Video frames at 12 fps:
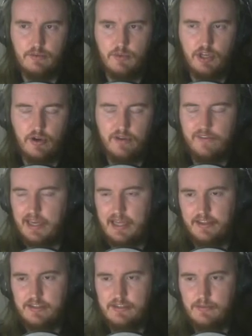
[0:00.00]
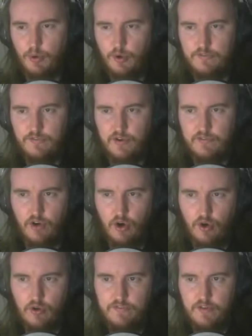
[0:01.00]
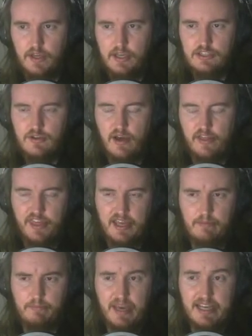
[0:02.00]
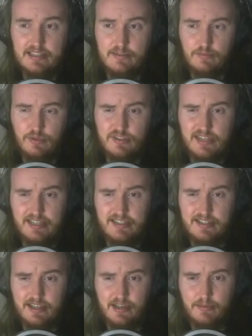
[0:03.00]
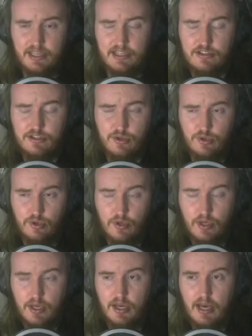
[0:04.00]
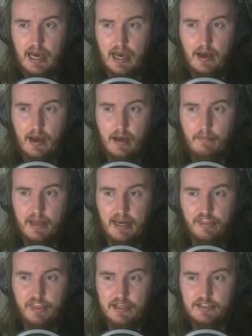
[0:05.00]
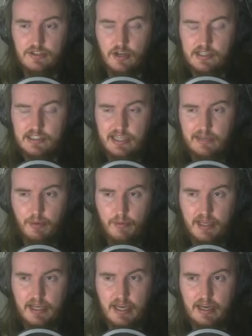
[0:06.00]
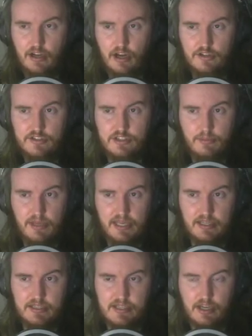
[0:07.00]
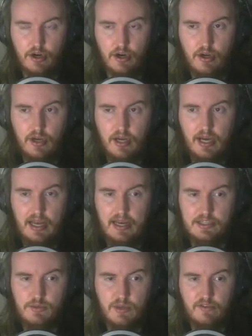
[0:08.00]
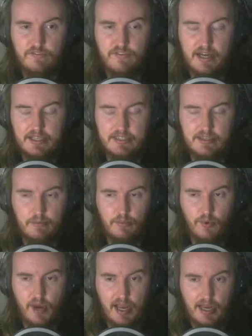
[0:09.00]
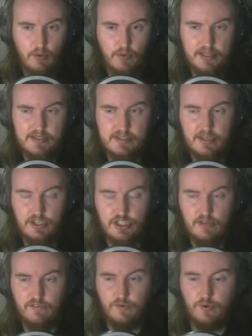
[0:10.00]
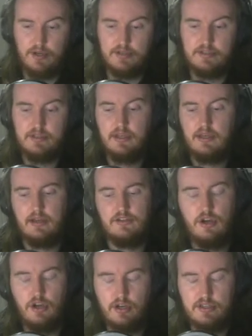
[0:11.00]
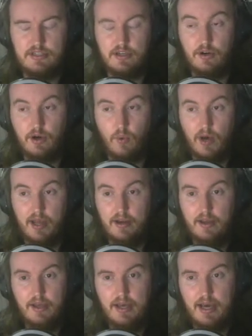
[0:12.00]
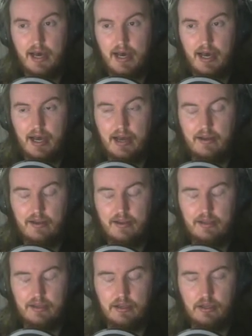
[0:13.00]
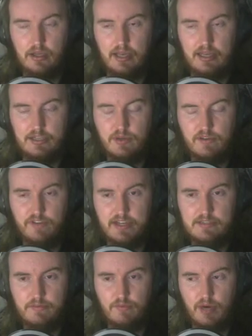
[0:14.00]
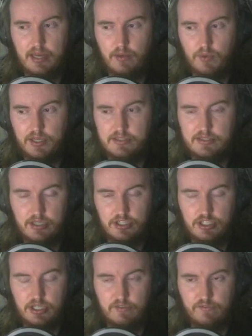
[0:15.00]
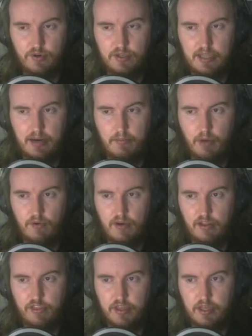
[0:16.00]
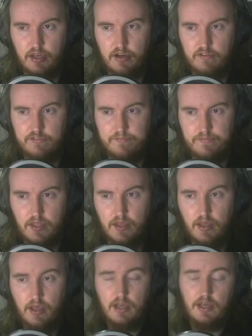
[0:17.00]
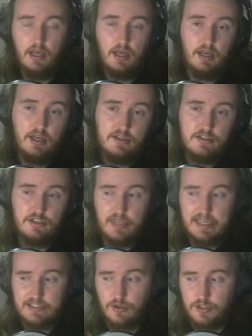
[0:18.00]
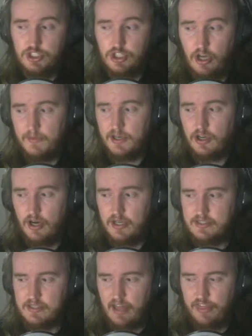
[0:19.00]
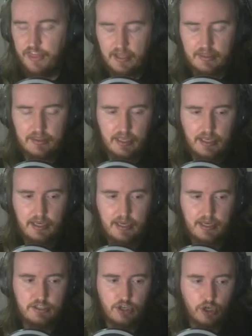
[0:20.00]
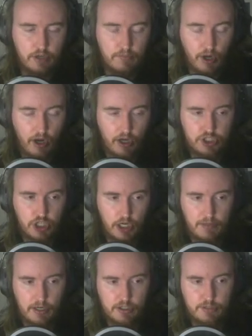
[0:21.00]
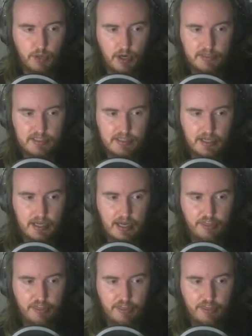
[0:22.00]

And we don't have any other support for evolve. So I think at best mutate is going to be a 2. But I think it's honestly probably kind of close to being a 0, unless we can find some really weird synergy for it. Sorry, not a 0, a 1. Unless we can find some really weird synergy for it that I'm not really thinking of. So that's all the Shaman cards. I think the Token Murloc Shaman looks promising.